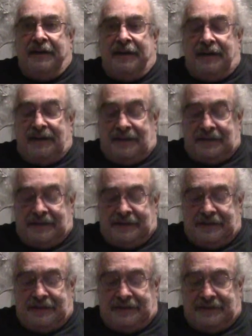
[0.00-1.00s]
uh,
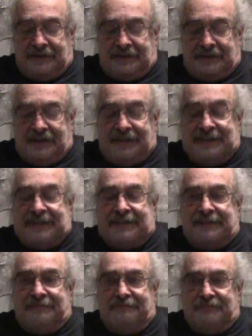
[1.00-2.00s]
a,
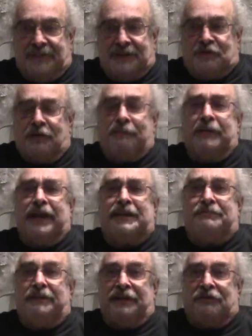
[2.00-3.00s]
it sort of
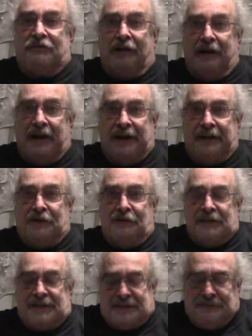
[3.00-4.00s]
makes me cry
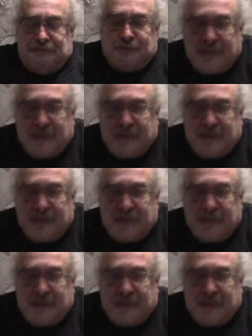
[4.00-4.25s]
because